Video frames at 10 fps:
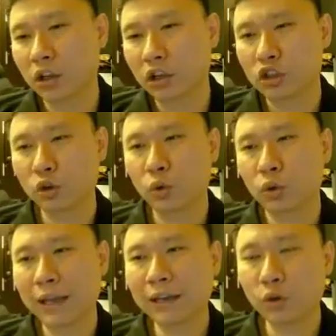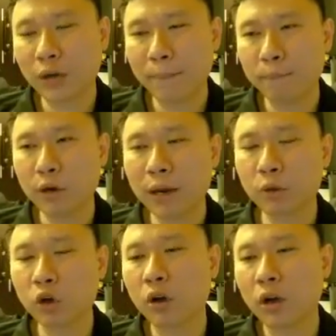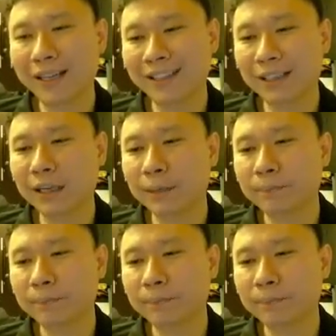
So then you can build up your adena.